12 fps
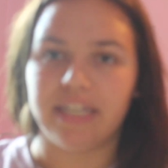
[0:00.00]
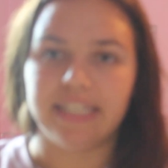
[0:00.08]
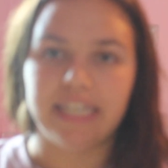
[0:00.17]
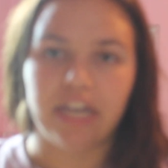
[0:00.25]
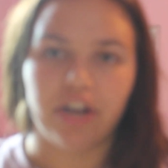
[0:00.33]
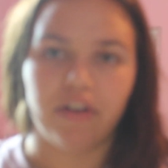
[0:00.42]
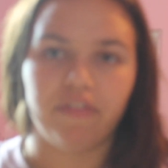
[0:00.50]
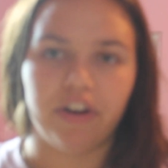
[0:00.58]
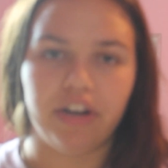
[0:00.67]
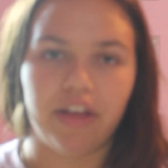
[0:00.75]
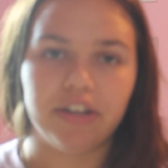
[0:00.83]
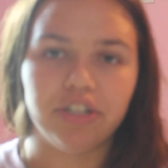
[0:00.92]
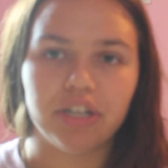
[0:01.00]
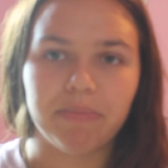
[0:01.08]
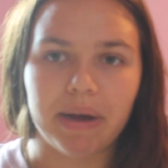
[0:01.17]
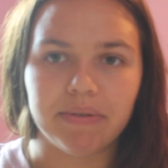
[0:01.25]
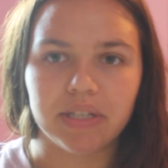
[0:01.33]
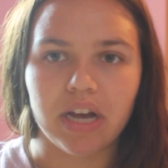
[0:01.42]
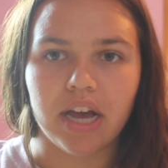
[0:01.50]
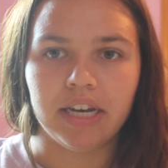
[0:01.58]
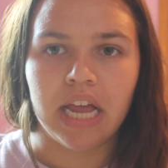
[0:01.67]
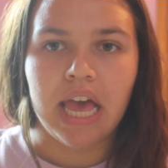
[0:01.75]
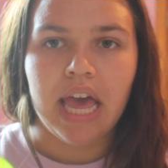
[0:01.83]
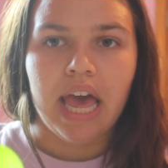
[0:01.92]
this year for another trip I was
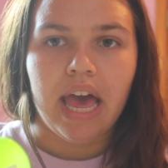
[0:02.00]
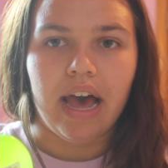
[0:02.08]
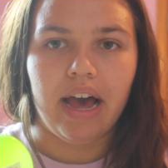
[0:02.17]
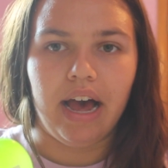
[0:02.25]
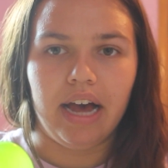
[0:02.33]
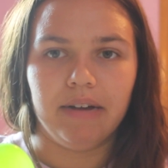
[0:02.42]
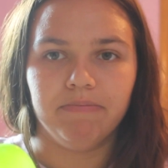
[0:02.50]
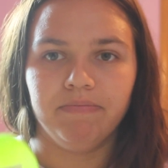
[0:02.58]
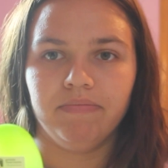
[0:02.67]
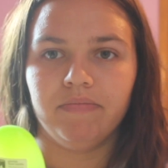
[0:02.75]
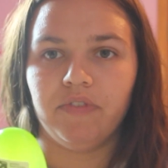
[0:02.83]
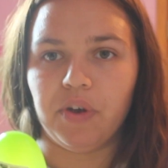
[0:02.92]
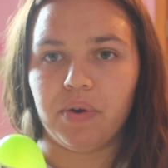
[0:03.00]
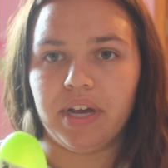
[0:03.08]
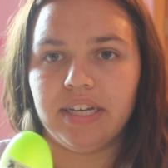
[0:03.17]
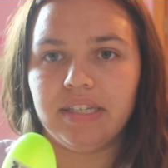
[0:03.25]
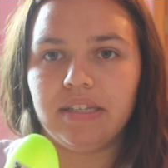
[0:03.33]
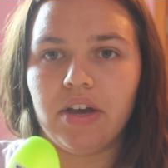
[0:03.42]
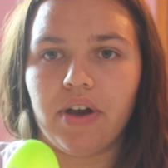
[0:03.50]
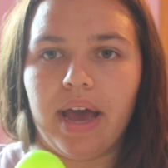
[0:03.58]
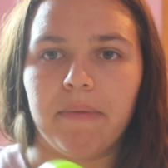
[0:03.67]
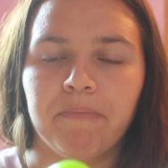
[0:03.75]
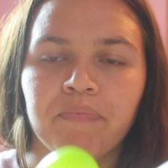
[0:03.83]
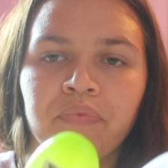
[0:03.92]
on. Focus.
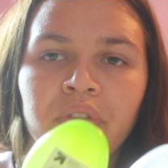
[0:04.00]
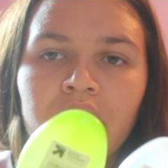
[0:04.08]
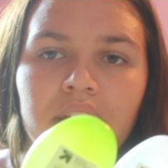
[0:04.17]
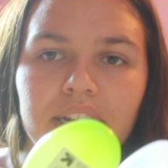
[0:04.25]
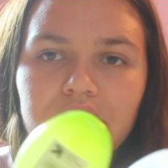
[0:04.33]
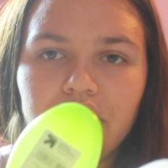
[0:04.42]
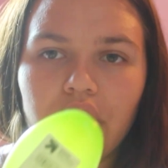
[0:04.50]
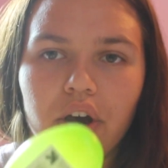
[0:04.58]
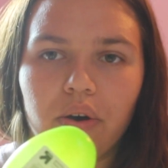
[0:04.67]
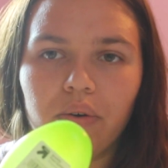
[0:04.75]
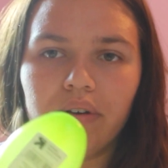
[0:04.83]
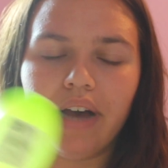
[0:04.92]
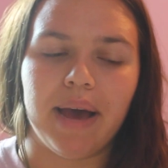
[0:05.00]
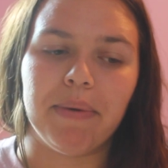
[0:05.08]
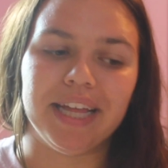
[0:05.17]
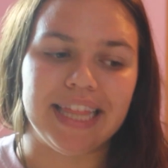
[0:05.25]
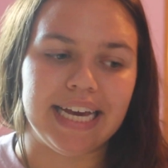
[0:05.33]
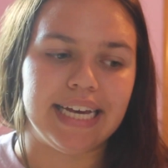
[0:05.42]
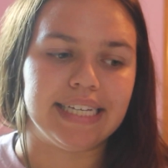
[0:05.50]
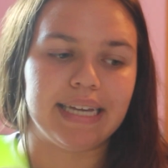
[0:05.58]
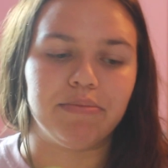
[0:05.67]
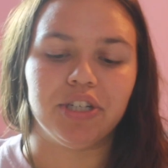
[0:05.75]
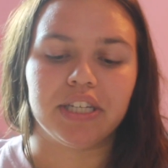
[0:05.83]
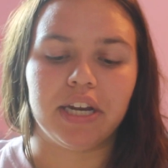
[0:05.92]
Okay. So I bought these.
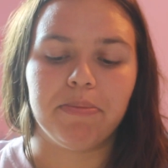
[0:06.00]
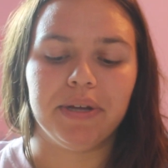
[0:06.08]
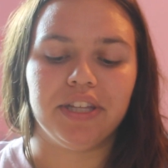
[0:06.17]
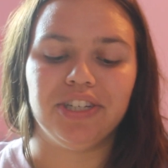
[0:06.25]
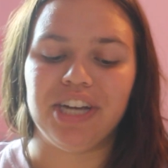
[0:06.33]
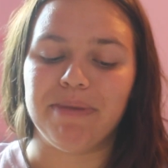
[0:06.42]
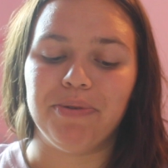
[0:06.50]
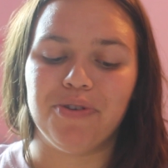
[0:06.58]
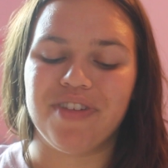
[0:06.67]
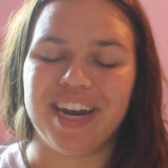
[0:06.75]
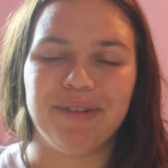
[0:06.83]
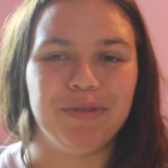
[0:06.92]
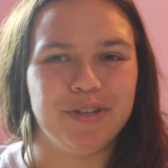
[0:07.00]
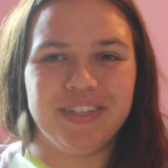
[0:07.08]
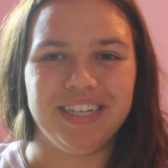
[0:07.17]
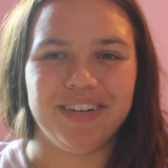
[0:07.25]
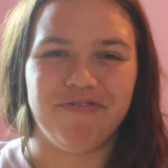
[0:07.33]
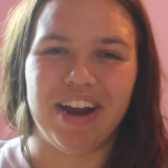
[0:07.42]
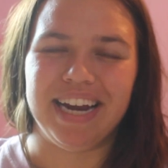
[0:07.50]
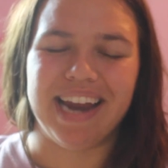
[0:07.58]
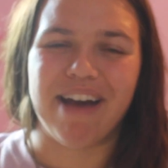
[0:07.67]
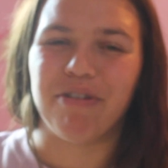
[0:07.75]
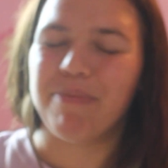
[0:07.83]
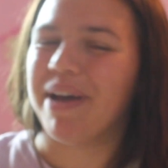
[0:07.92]
I'm just going to put the shampoo that I'm using right
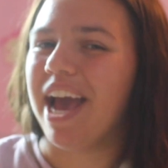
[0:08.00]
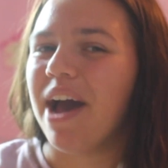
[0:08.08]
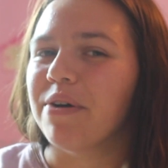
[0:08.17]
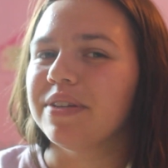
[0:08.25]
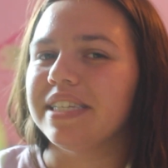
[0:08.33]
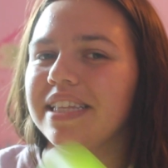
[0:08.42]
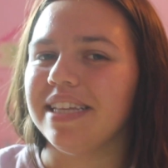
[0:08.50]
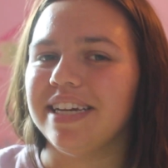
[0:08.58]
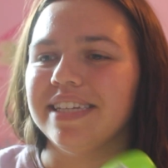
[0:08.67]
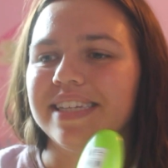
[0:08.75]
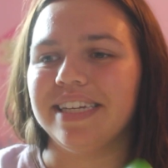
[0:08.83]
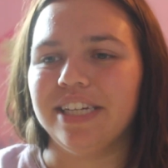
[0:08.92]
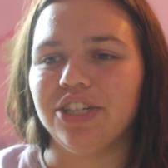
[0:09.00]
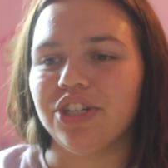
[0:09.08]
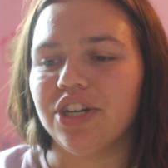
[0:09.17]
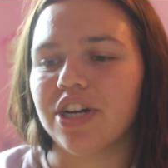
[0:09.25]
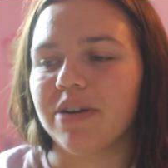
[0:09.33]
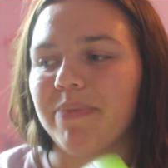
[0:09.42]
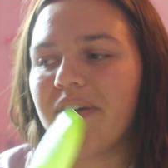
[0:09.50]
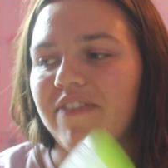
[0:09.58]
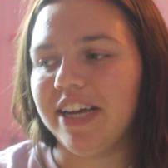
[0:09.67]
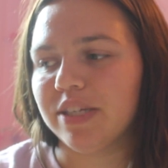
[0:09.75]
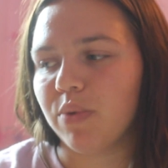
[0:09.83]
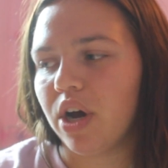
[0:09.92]
now at my house in these, conditioner, my
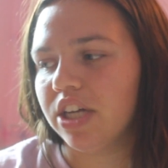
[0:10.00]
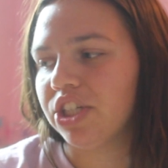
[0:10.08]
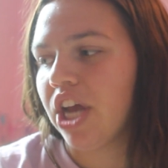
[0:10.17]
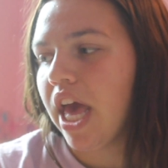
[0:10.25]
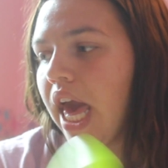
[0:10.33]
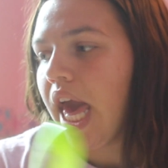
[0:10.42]
face wash,